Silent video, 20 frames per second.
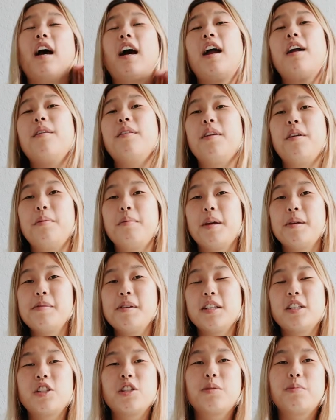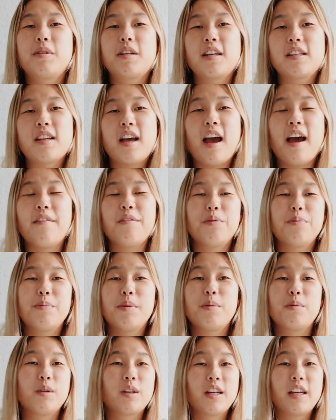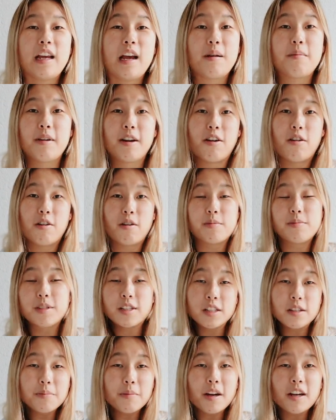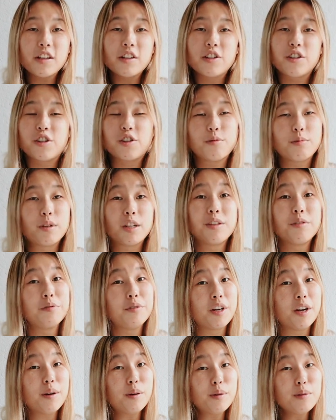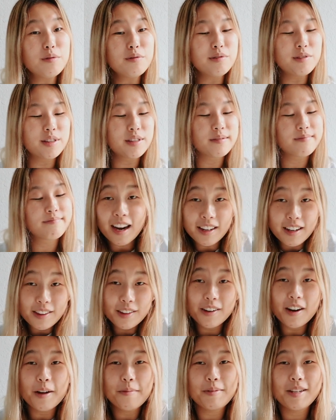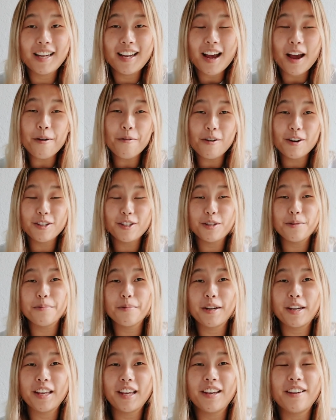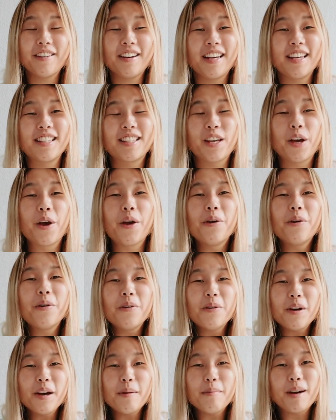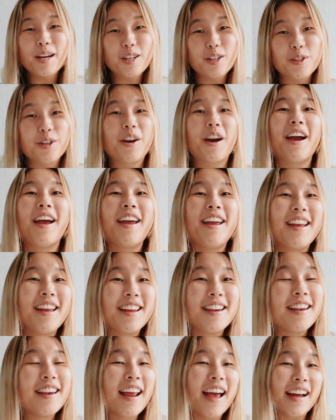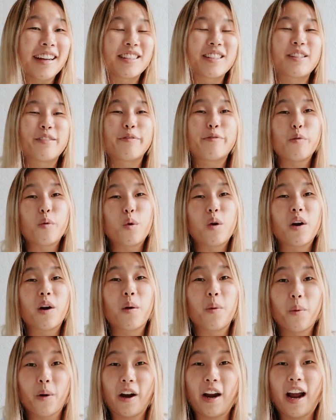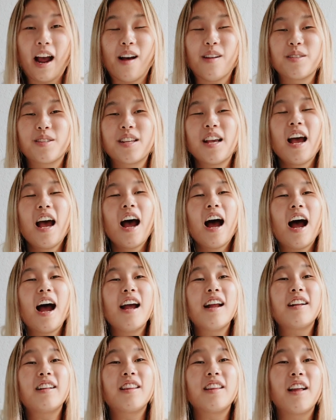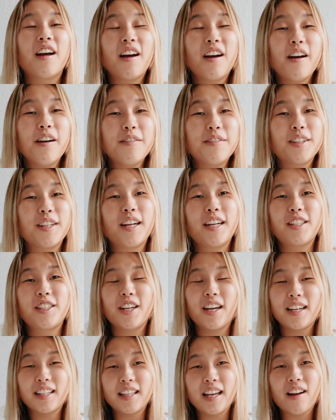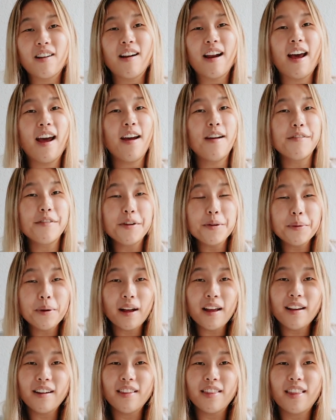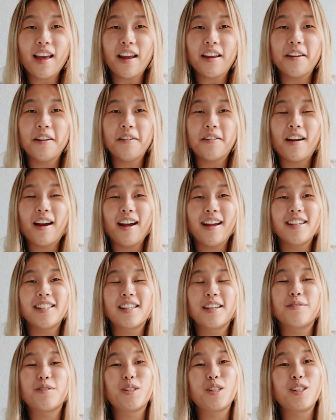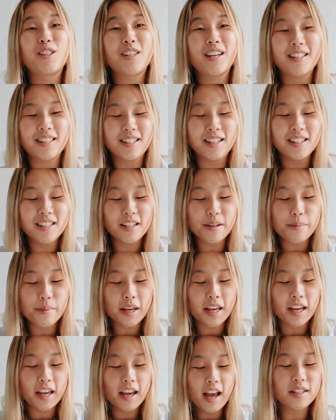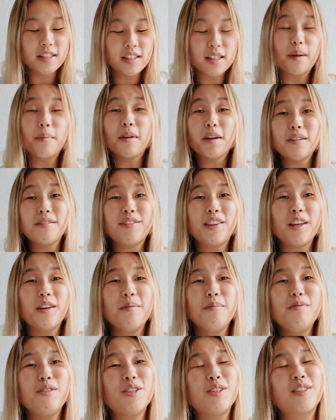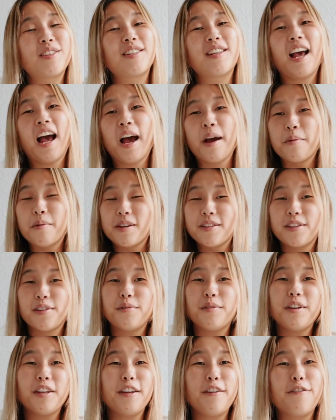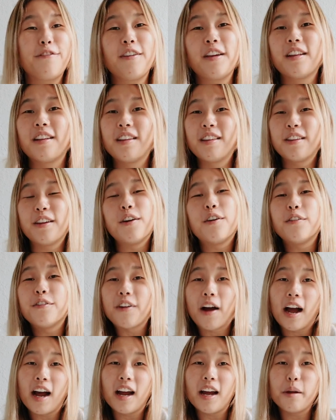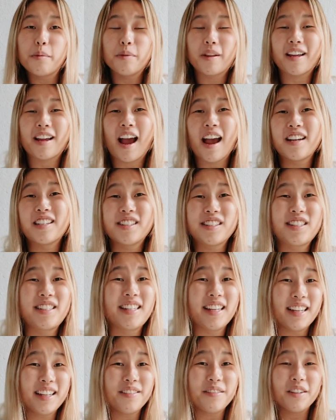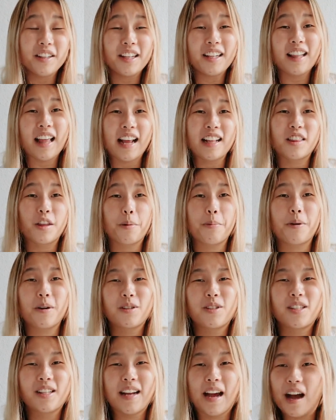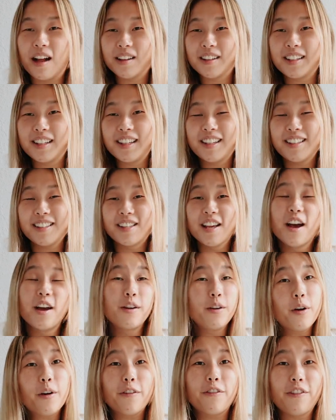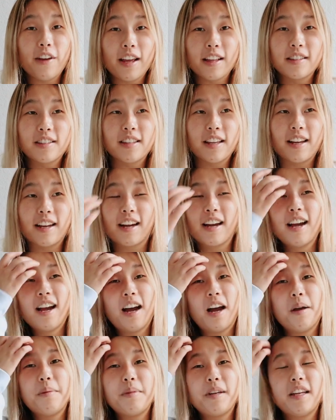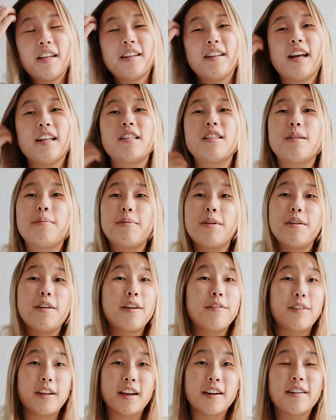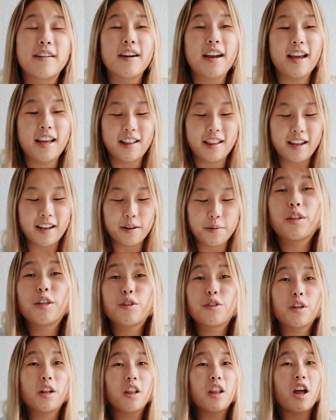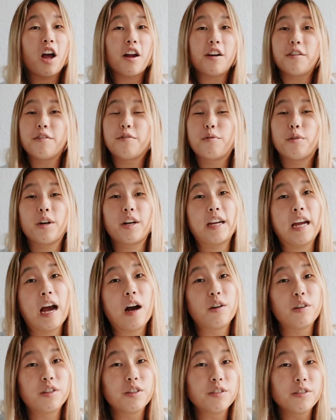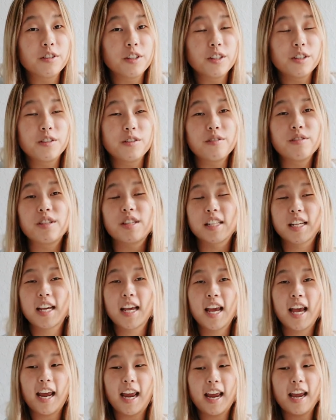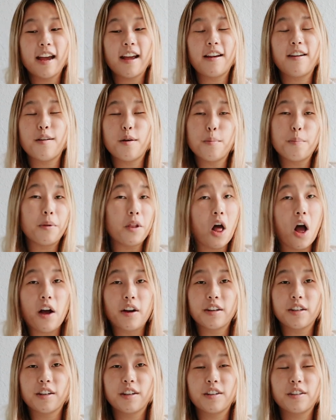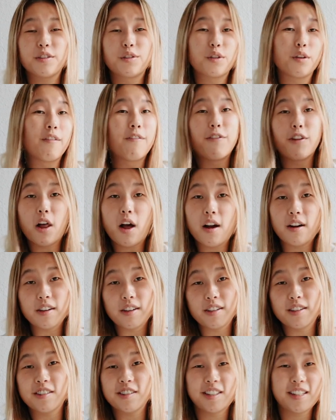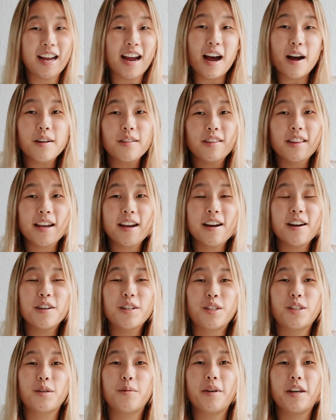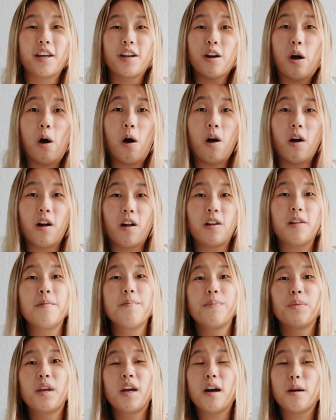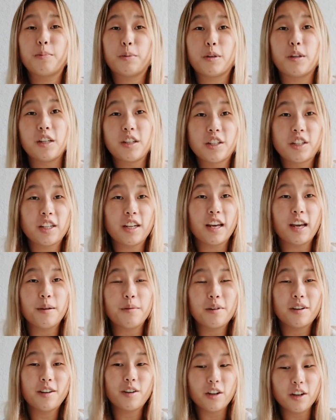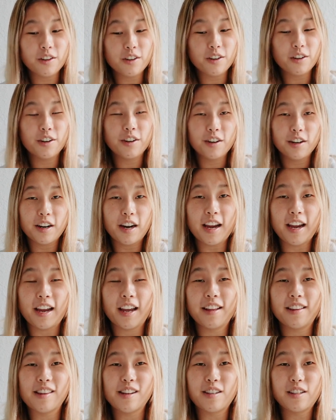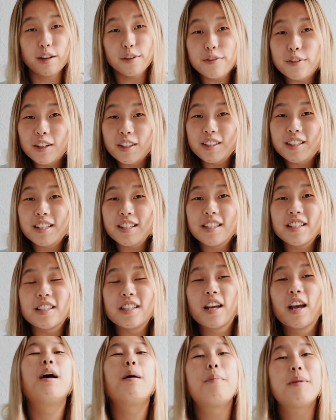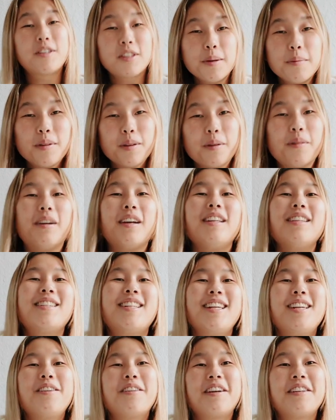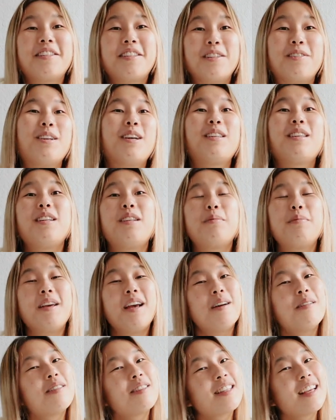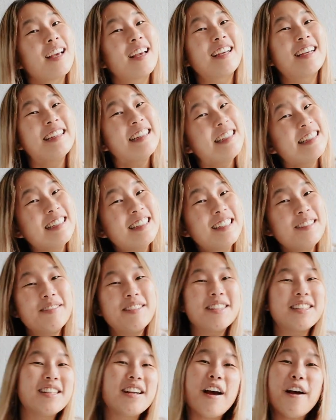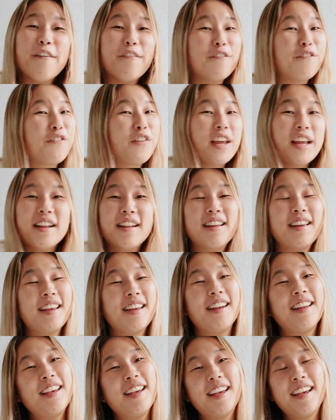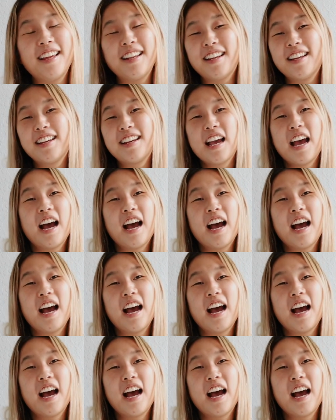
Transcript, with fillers: I don't know, maybe it's just because I haven't been working out my arms as much. Who knows? Another update I wanted to bring you is who am I trying next for workouts? I loved and I checked out everyone that you guys have suggested to me. Some of them just, I wasn't really feeling their vibe. Like I just didn't really like their personalities. No offense. Like, I mean, that's the beauty of the internet. Like there's a lot of workout gurus and bloggers, vloggers out there, so we can all appreciate one another and the differences. But some of the ones that you guys suggested to me, I was like, I'm just not feeling it.